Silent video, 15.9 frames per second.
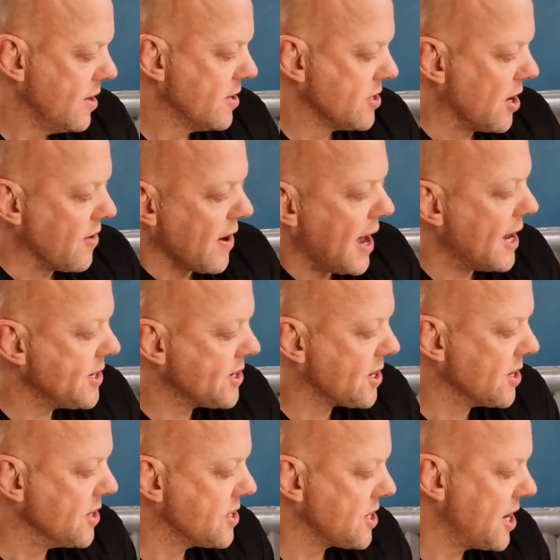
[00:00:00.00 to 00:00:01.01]
So as
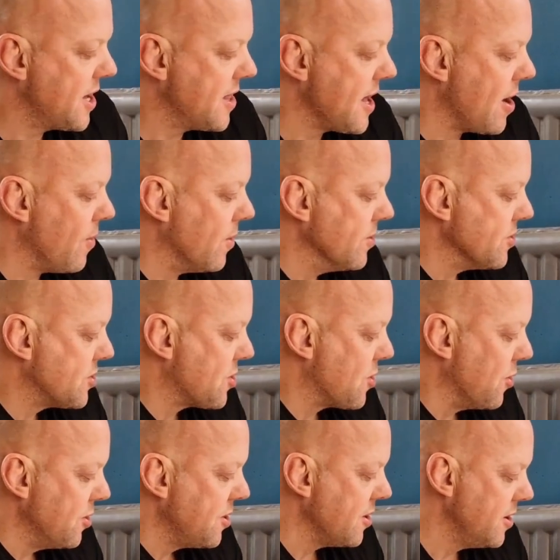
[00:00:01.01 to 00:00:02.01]
you can see, that one's
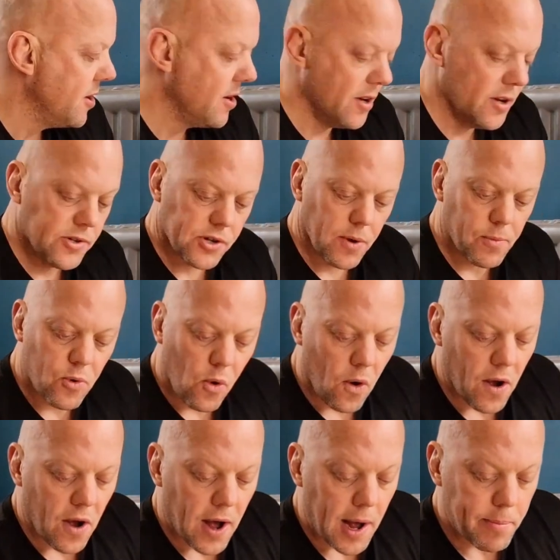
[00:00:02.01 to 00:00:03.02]
good, so I'm
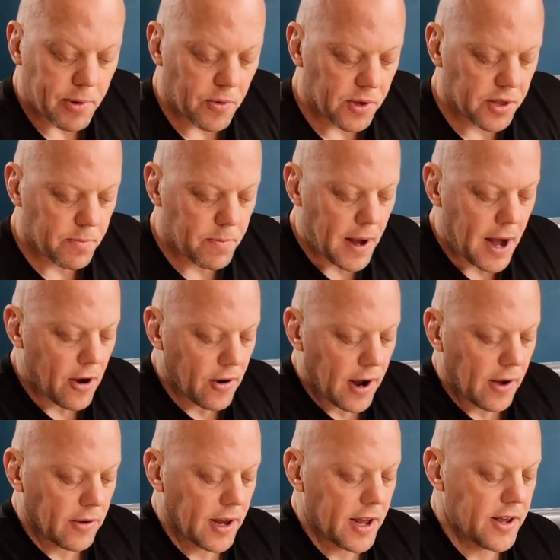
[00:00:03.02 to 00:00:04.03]
quite happy with the power
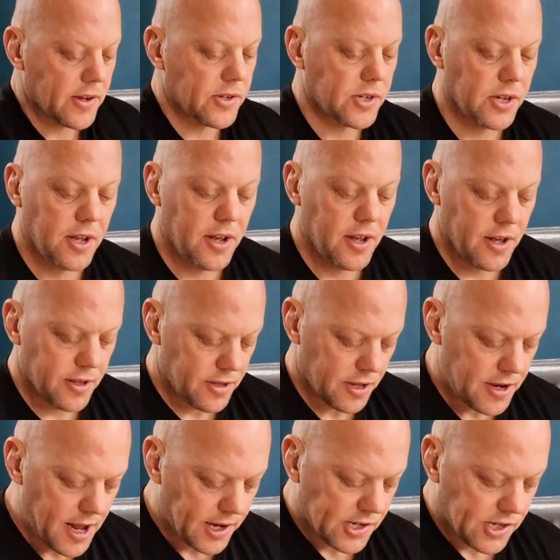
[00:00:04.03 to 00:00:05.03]
outlets.
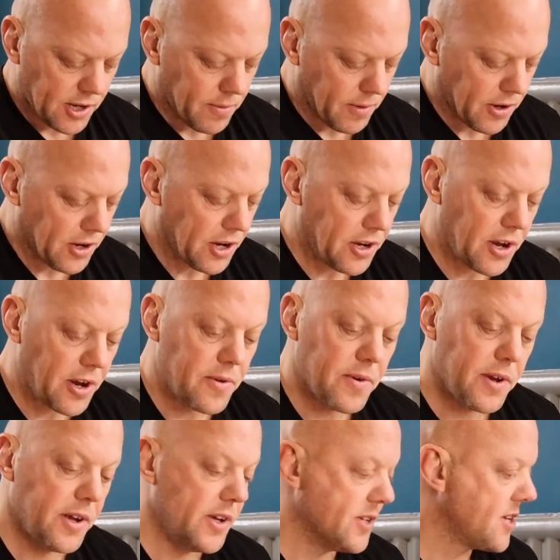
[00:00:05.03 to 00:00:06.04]
The next thing I'm going to
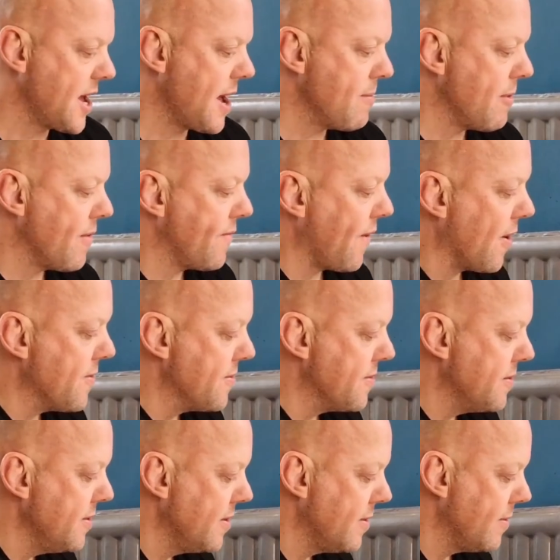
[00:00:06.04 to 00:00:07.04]
do is get my
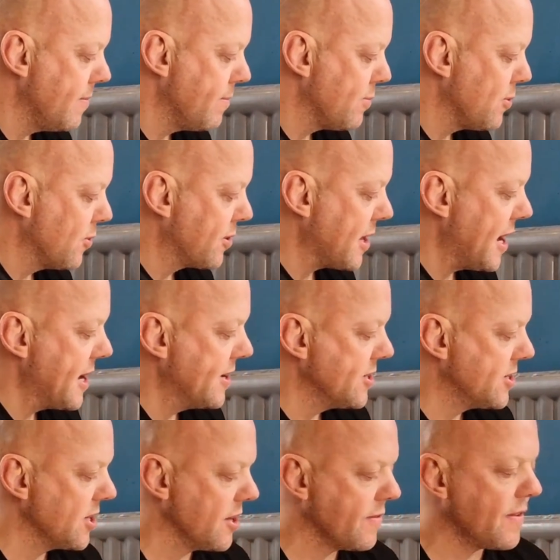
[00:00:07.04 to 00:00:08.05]
phone, plug that
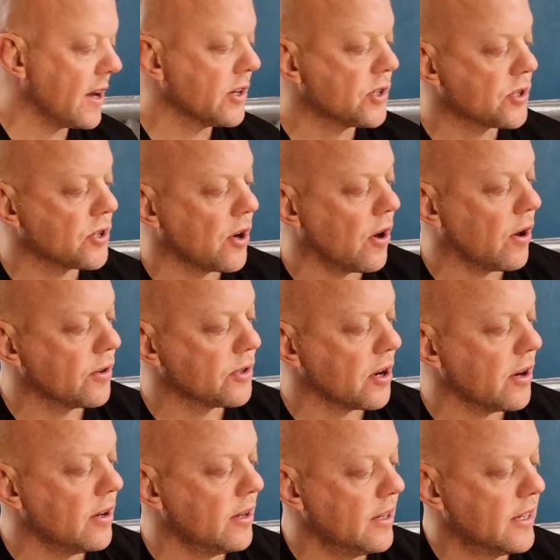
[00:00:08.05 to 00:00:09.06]
into the fast
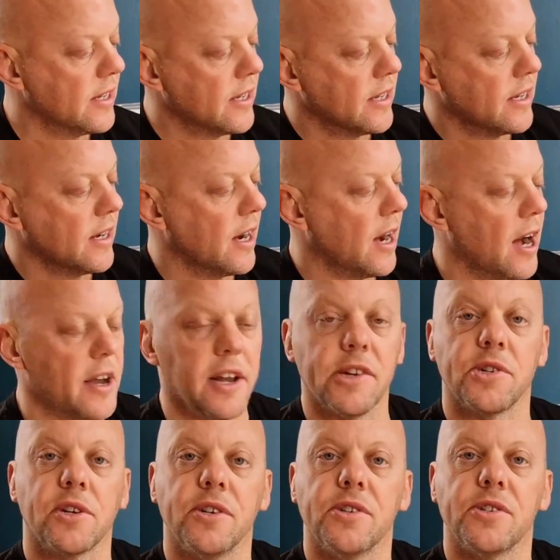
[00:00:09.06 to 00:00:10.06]
charger, and
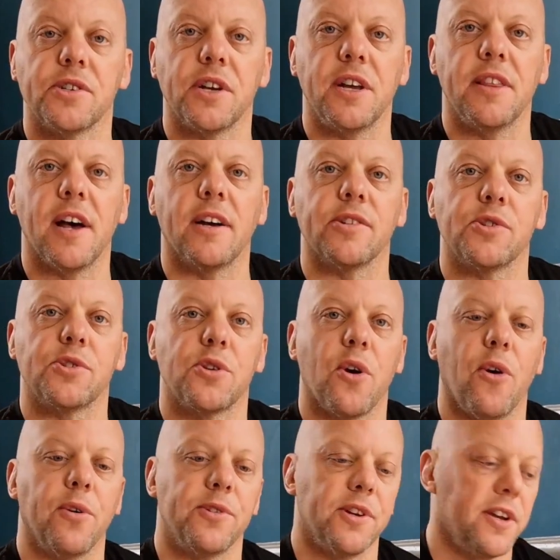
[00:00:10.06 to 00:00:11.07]
as you can see that's
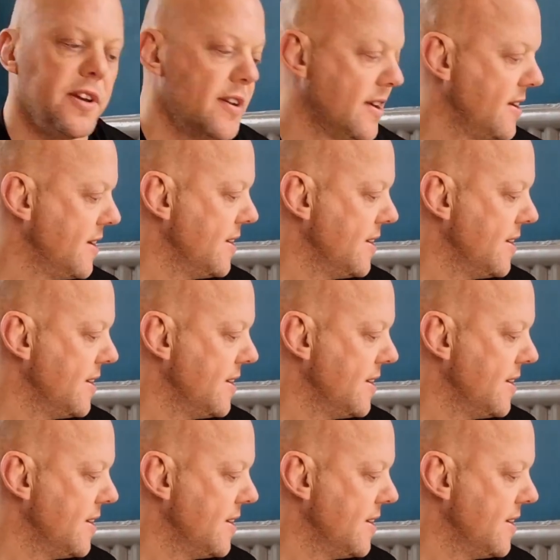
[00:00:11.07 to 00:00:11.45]
charging.